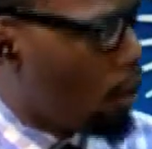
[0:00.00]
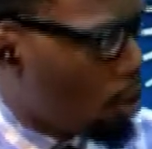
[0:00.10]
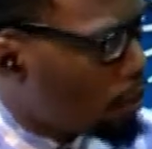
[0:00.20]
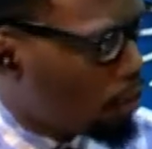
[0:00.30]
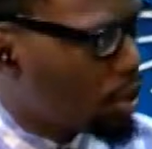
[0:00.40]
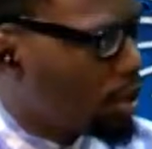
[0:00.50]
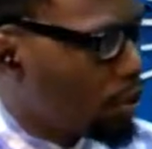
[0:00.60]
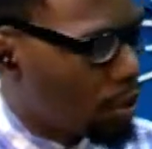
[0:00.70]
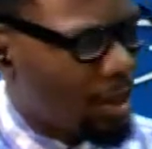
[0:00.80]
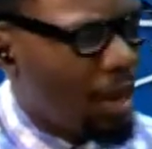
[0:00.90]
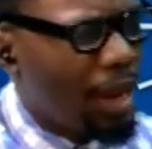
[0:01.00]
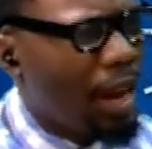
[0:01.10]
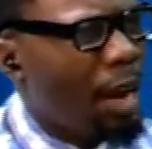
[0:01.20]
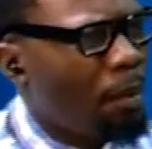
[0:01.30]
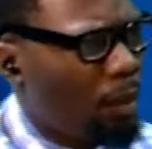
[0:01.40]
Obviously not.
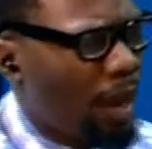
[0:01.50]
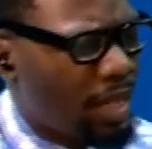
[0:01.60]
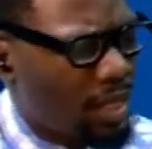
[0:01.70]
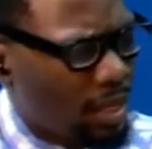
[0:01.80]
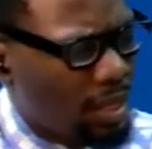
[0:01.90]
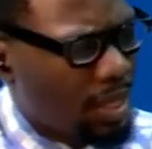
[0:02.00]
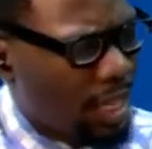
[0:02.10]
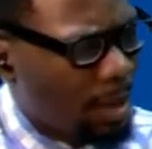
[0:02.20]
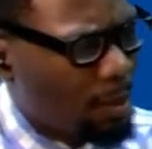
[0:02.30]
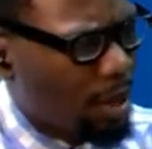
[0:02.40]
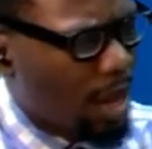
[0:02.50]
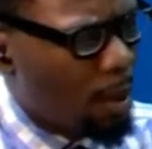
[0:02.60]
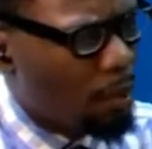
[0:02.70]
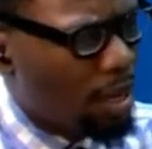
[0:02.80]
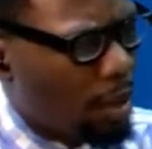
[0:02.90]
I remember a certain time
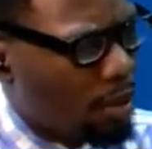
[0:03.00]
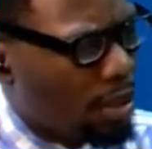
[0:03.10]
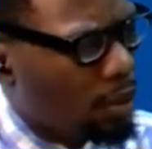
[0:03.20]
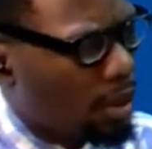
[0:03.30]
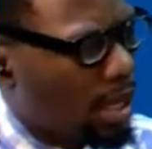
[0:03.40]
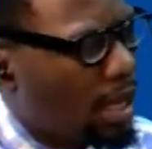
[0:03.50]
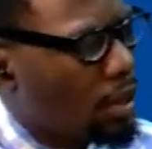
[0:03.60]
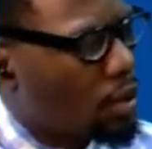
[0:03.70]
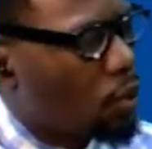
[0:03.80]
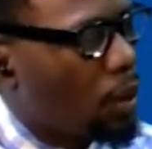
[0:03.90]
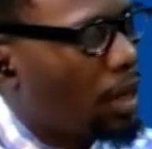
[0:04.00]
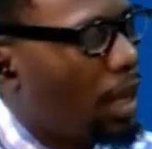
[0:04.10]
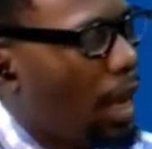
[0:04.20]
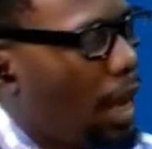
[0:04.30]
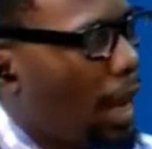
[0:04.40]
when I was still in Lagos, when
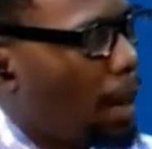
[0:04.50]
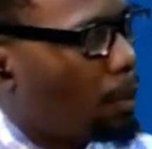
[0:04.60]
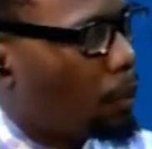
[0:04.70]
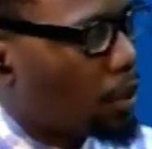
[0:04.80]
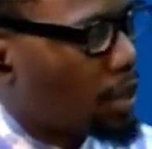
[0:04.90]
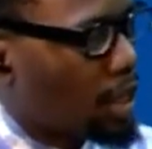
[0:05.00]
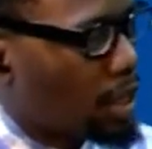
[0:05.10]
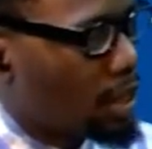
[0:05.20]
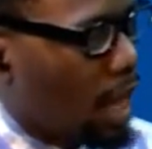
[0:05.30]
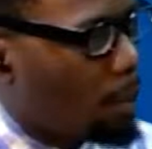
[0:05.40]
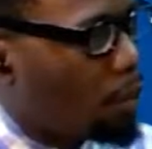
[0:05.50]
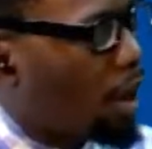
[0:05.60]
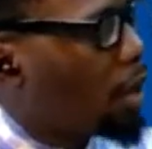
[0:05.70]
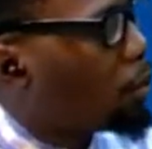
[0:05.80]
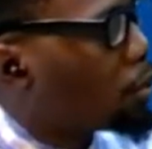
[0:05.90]
President
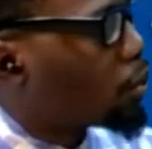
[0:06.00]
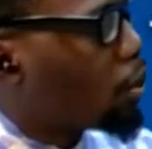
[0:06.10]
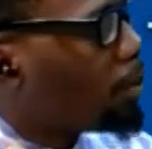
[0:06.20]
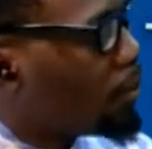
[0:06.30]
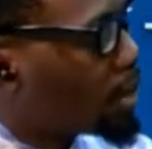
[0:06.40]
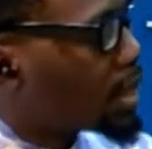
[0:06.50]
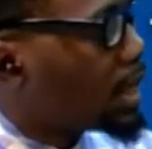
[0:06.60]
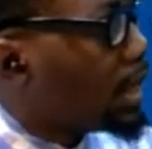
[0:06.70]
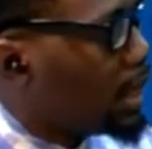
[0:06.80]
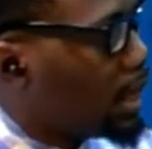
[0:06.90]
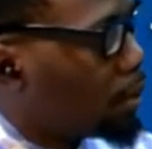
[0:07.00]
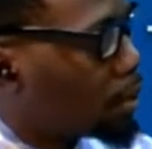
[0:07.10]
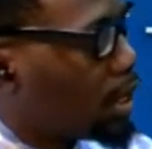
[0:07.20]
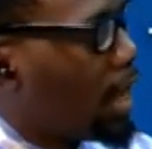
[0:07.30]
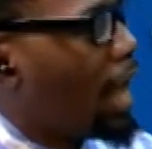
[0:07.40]
Buhari was come visiting in
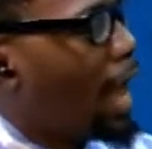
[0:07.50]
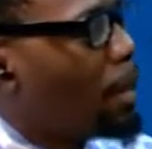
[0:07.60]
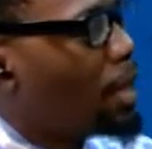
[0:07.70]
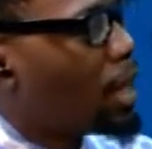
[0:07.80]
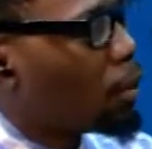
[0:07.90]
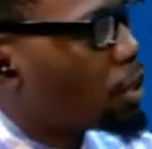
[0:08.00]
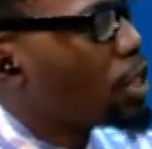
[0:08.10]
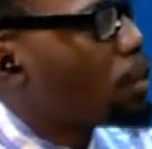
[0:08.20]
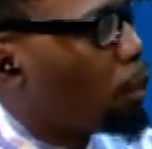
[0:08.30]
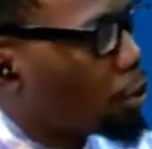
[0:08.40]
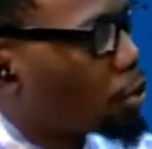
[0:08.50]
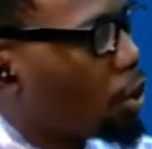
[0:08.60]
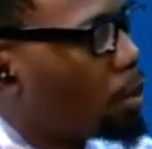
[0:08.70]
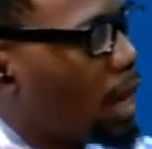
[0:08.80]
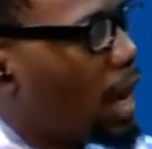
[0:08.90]
Lagos. I mean, there was this bus
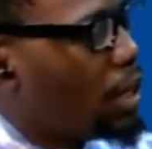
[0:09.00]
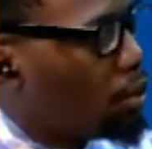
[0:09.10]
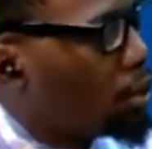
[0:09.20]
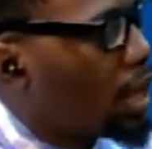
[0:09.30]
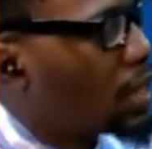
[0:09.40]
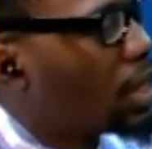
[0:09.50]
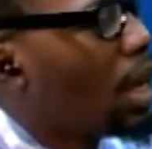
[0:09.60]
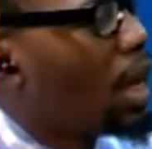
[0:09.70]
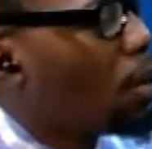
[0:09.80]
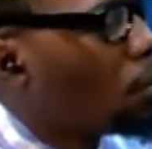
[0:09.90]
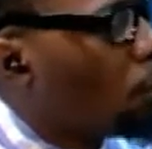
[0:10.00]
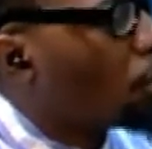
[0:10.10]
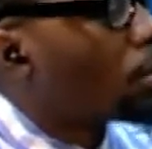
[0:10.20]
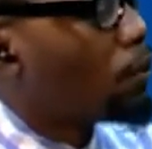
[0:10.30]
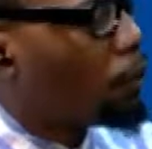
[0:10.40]
stop that I know that
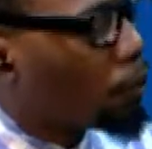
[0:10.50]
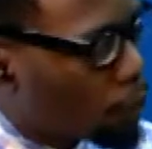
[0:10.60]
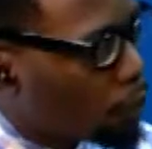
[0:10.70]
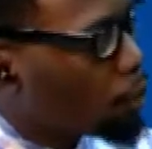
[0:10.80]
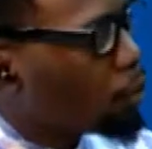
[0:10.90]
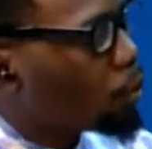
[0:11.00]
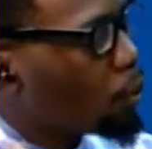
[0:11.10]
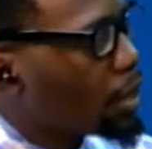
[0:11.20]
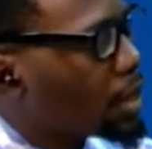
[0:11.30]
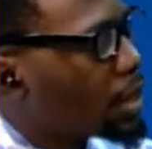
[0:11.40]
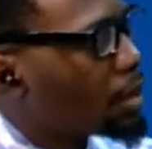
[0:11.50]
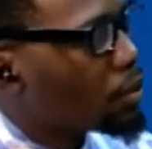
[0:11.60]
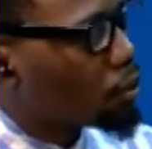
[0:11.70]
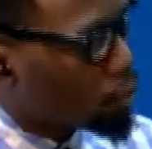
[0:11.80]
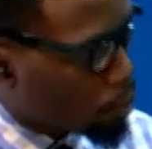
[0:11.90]
was full with
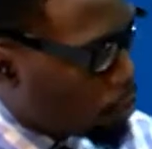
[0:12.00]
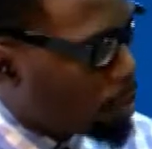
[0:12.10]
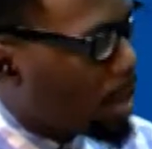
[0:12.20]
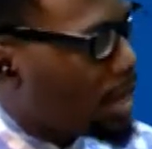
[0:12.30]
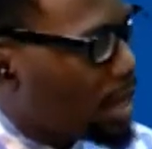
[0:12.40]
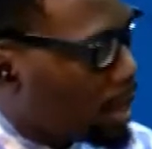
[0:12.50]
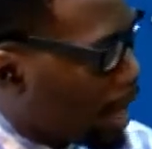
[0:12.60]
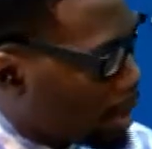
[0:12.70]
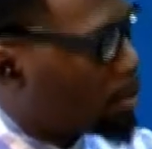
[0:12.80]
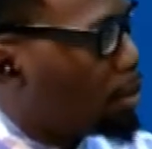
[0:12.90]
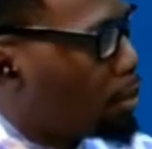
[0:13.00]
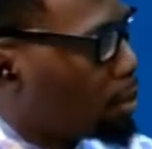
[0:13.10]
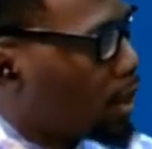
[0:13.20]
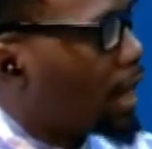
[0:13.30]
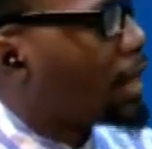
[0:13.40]
so many
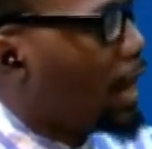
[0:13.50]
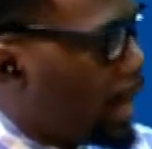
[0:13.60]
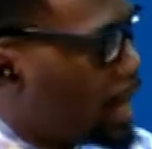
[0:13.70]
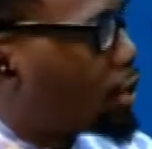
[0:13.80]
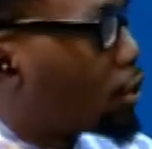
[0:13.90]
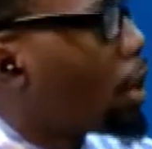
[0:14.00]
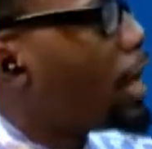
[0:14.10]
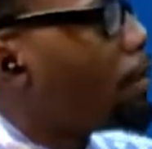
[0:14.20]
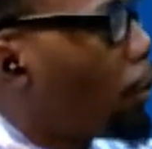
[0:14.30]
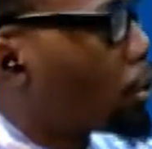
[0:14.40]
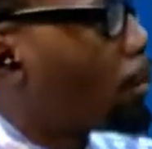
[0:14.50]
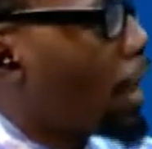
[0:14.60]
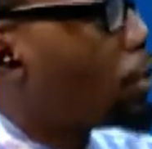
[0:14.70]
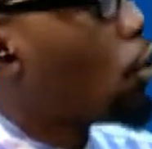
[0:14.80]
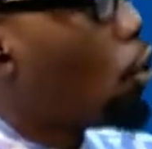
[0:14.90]
Agberos. Like, it's a bus stop
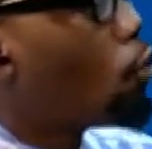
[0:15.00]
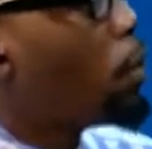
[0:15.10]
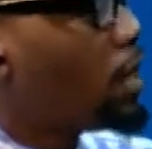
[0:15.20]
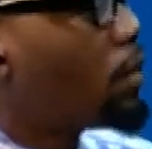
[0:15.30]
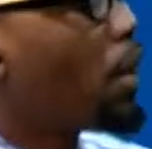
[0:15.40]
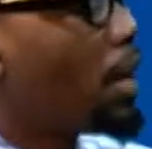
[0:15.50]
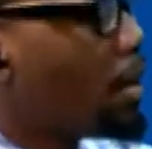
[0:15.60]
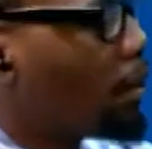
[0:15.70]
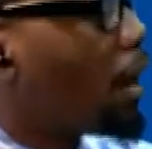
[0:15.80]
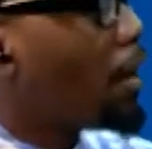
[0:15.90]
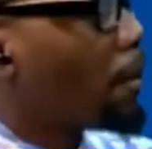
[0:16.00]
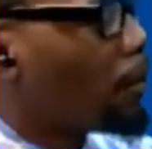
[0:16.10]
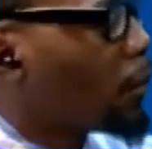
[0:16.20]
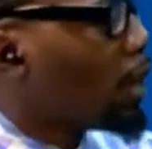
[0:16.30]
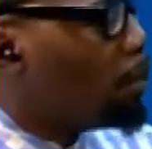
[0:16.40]
that is always very, very
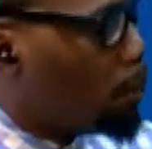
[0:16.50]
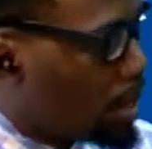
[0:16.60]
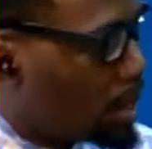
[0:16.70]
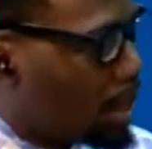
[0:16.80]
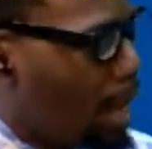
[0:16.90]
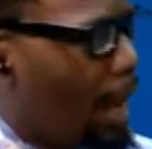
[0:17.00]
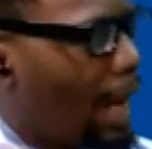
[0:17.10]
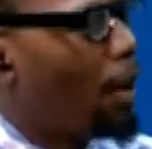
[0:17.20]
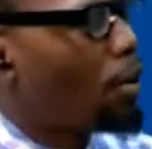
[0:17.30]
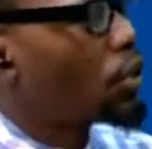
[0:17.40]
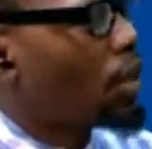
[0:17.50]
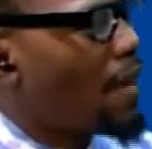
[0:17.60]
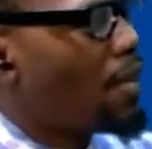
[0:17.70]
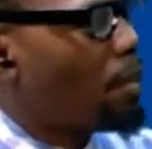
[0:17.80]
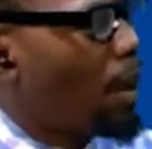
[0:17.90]
busy. And I was
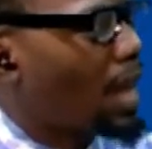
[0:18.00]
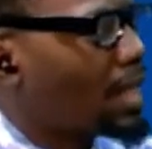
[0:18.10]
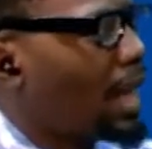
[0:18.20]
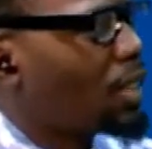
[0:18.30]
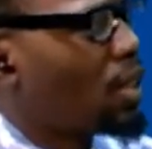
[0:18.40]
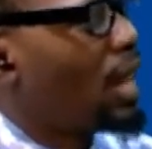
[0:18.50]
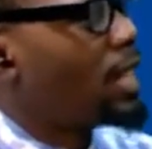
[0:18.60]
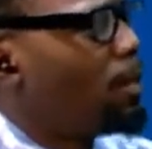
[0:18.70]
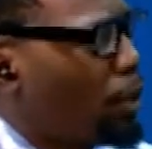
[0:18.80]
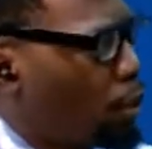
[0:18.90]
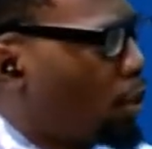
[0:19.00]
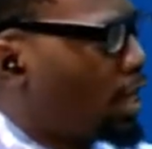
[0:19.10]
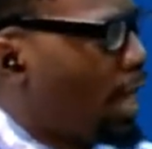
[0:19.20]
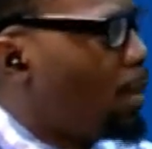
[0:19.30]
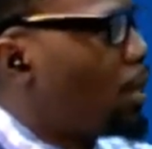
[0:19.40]
driving past and I saw that this place
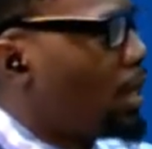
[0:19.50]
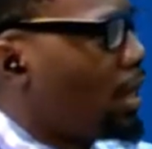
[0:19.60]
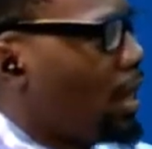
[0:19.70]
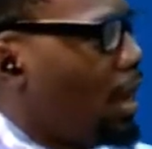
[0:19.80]
was empty.